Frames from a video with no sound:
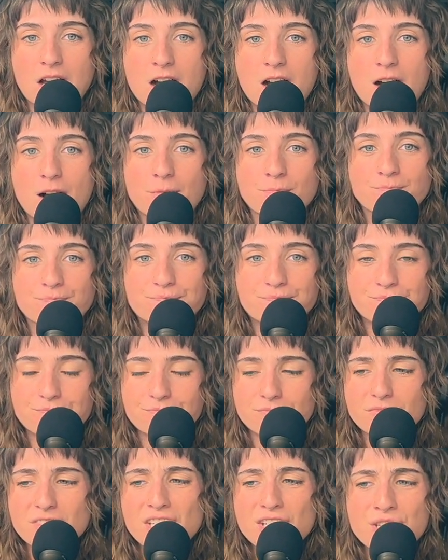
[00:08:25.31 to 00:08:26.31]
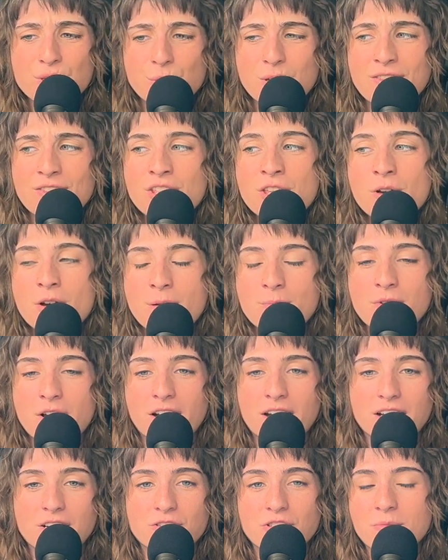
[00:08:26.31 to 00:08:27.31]
So even though I'm
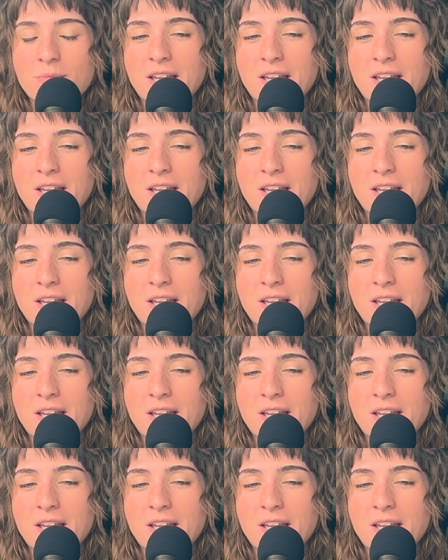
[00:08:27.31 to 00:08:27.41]
not actually